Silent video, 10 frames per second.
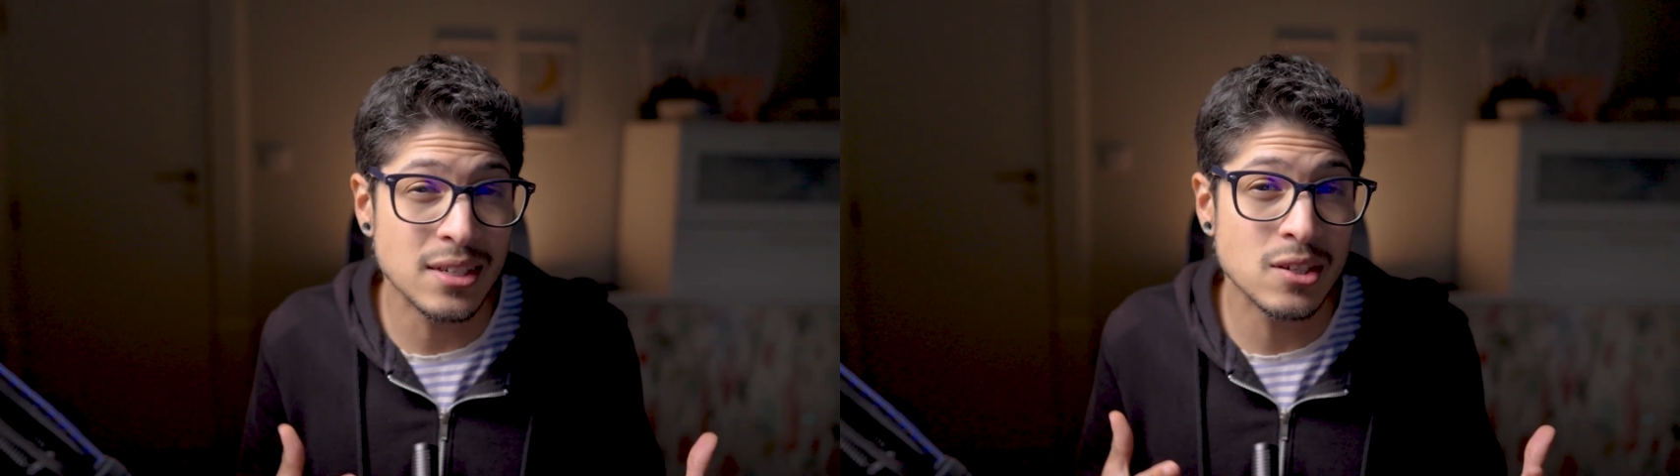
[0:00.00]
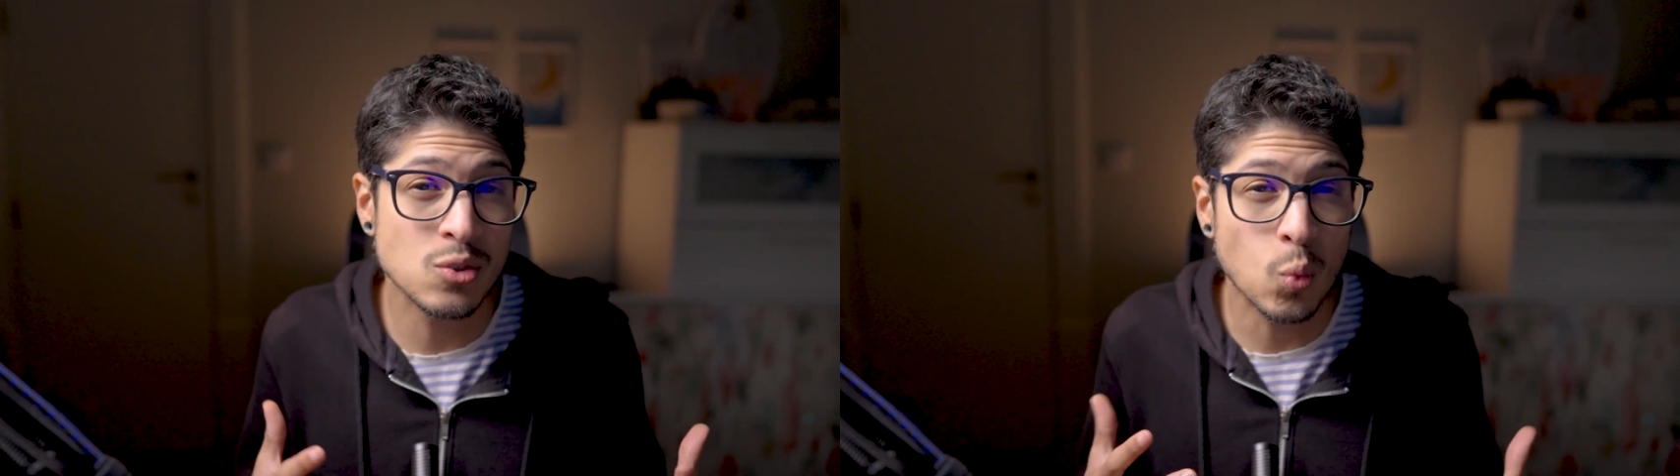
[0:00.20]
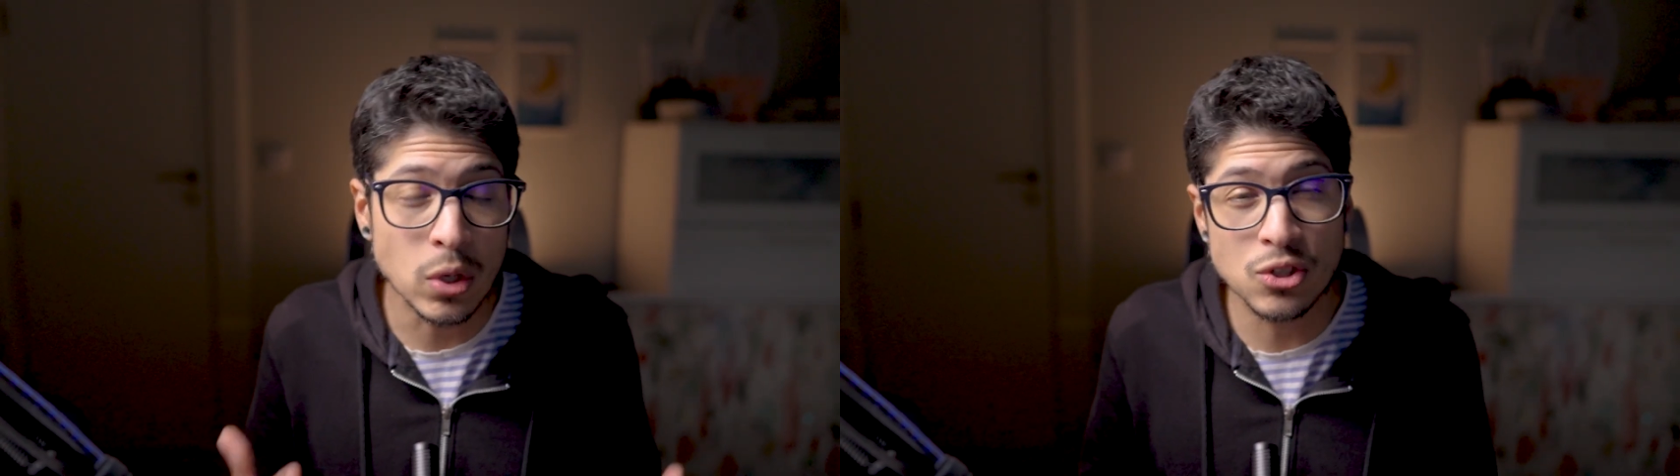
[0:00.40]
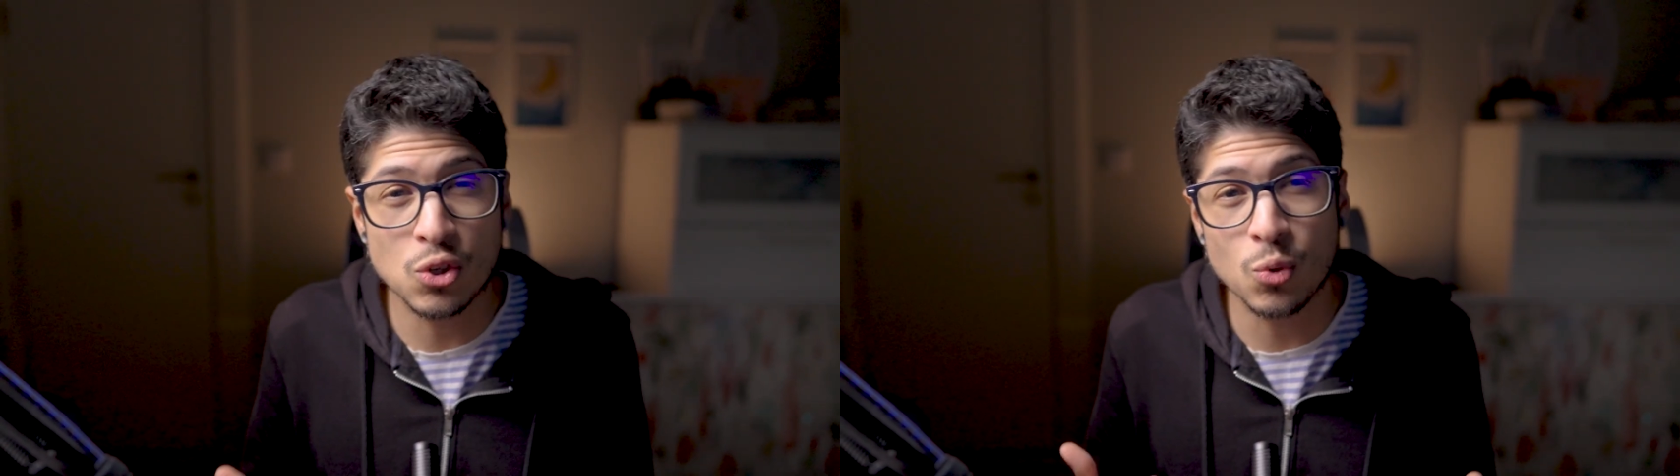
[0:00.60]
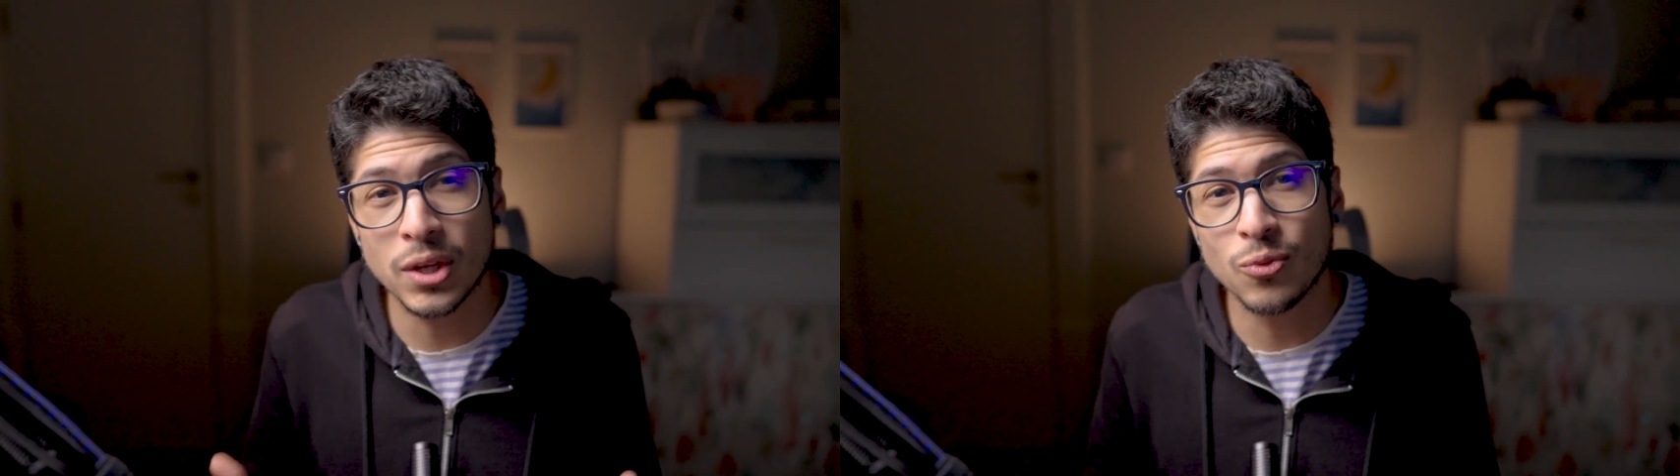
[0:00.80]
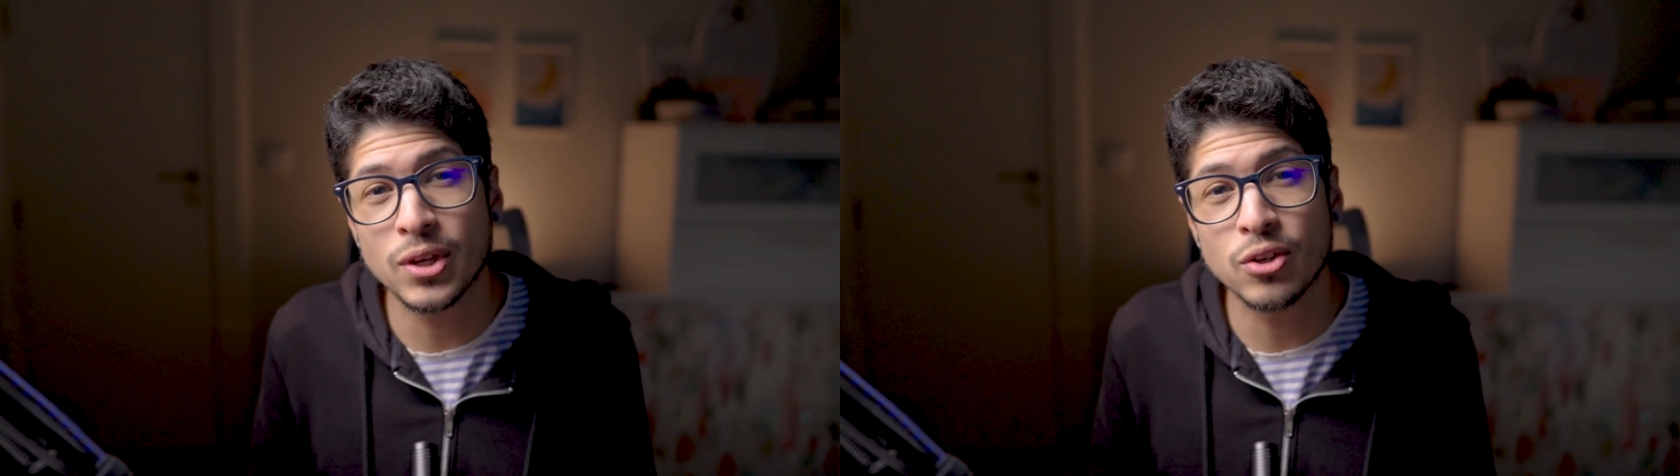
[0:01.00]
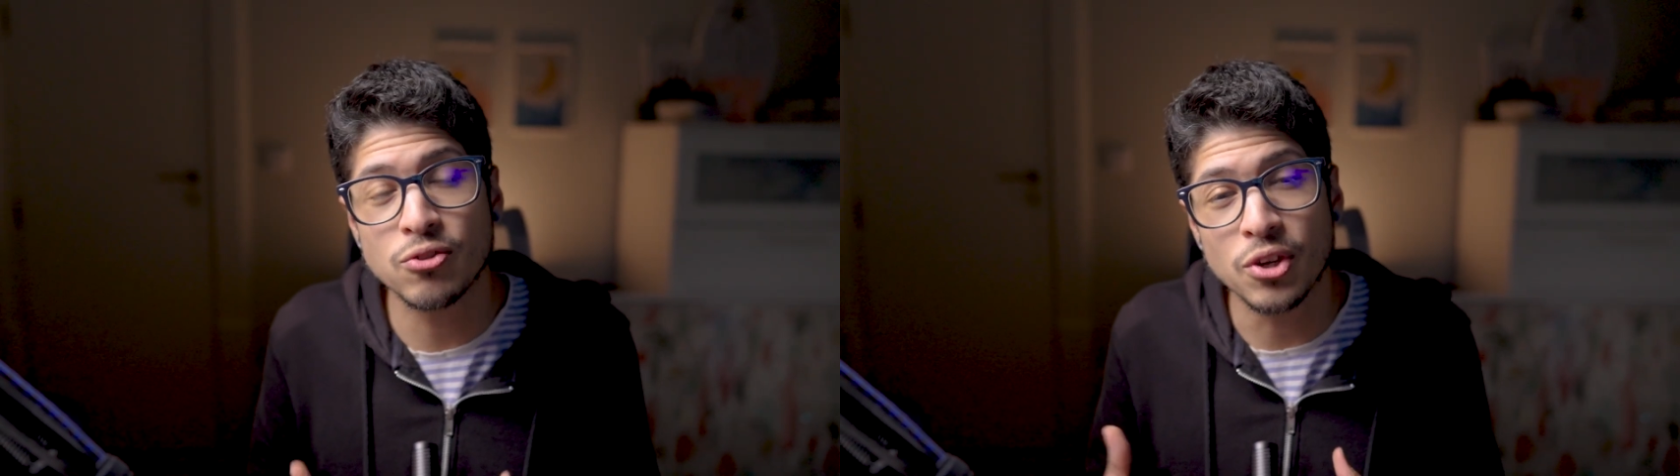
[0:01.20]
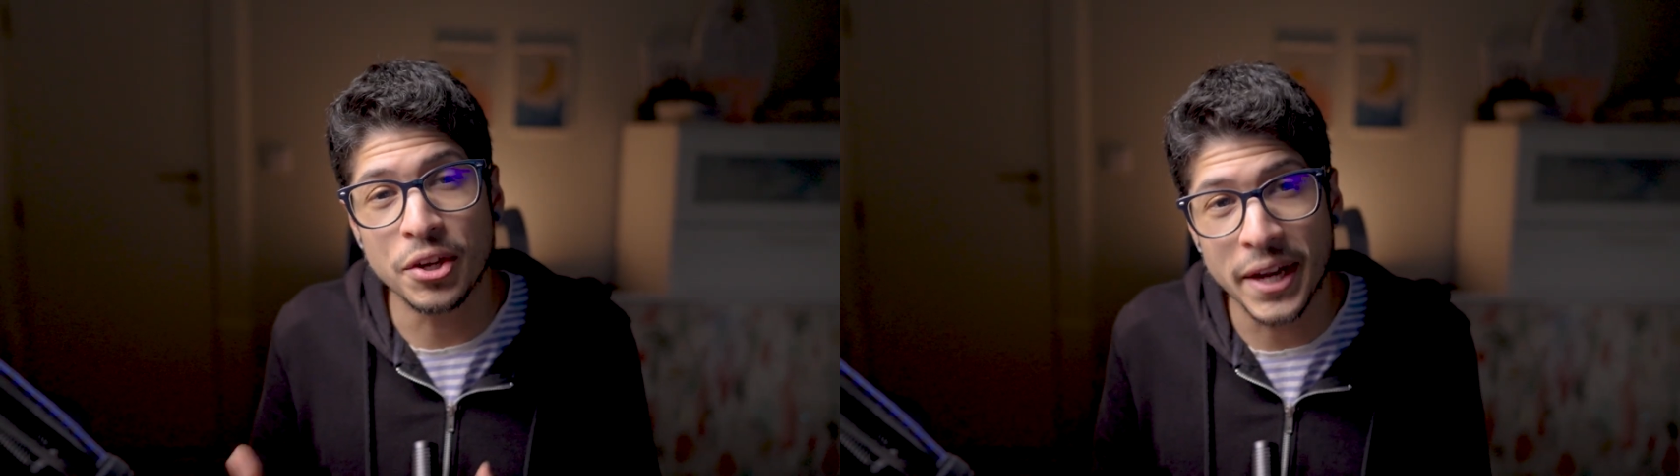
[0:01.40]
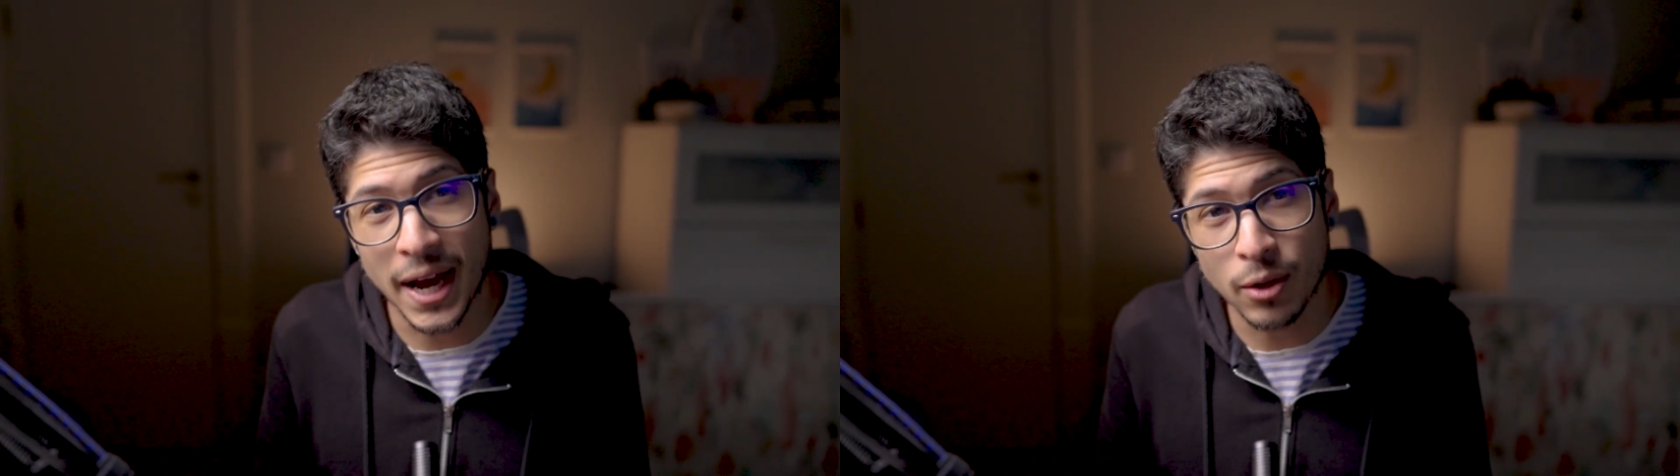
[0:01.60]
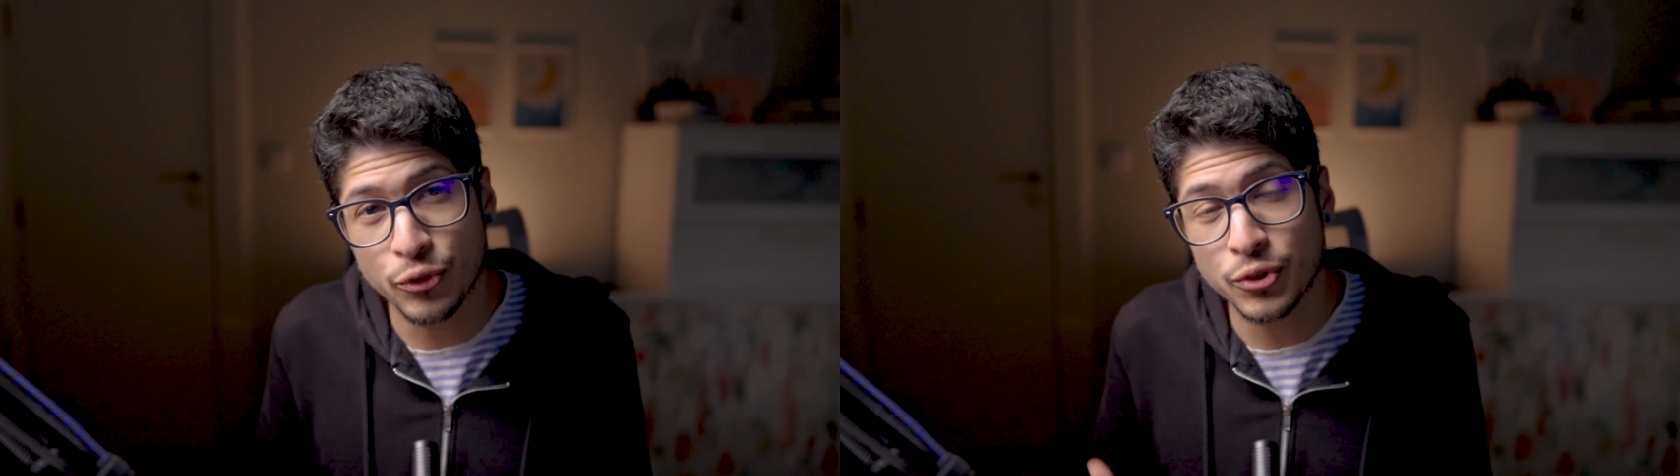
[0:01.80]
is what screen readers announce